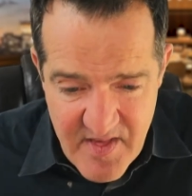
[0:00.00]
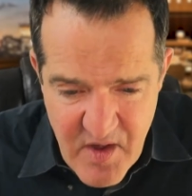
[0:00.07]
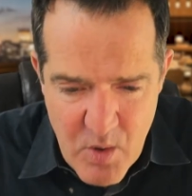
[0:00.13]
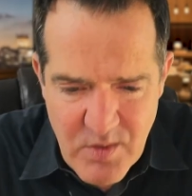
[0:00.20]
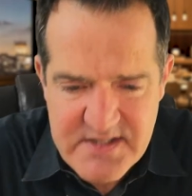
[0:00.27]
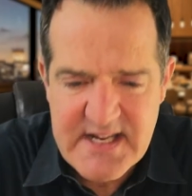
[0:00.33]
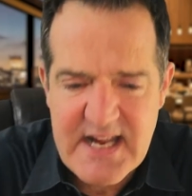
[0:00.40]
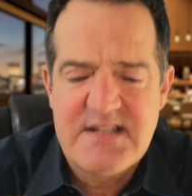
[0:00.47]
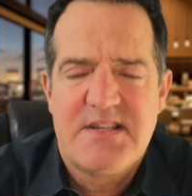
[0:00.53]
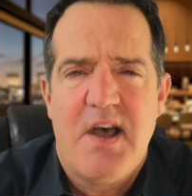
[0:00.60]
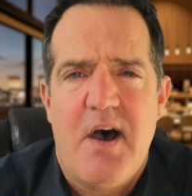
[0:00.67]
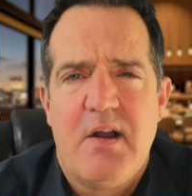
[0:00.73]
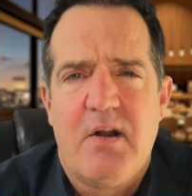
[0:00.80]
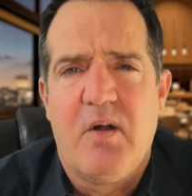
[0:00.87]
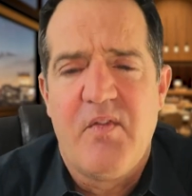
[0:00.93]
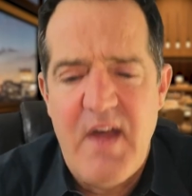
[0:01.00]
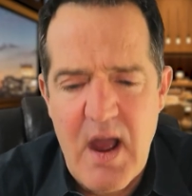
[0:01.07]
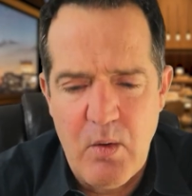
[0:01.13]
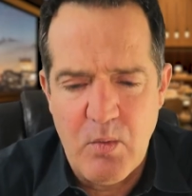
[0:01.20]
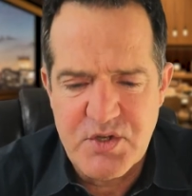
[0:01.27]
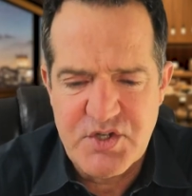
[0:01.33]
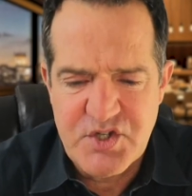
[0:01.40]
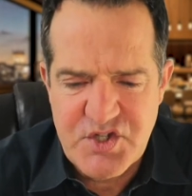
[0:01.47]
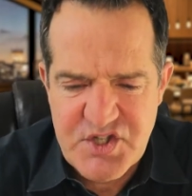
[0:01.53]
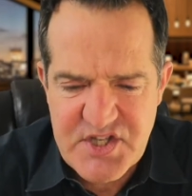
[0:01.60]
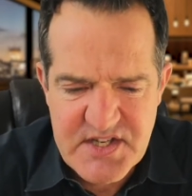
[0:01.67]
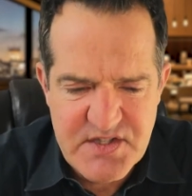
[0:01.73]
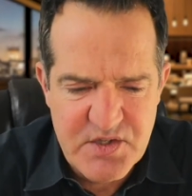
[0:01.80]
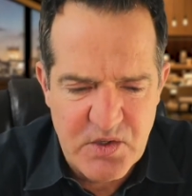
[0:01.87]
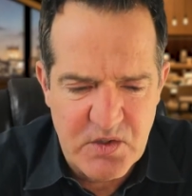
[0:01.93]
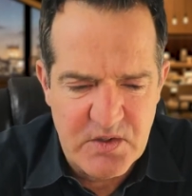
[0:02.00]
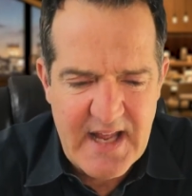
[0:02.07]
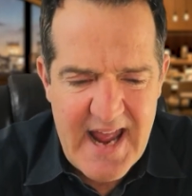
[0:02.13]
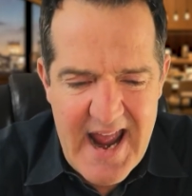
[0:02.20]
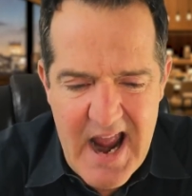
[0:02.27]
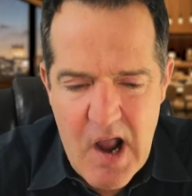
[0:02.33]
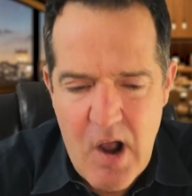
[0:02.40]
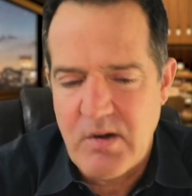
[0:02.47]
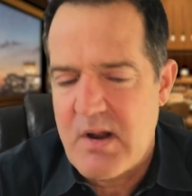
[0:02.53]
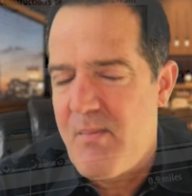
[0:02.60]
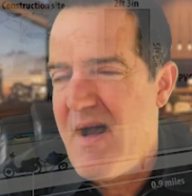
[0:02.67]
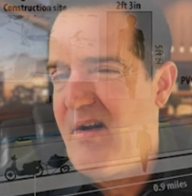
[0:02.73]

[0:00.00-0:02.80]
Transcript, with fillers: There was a tunnel that was chiseled out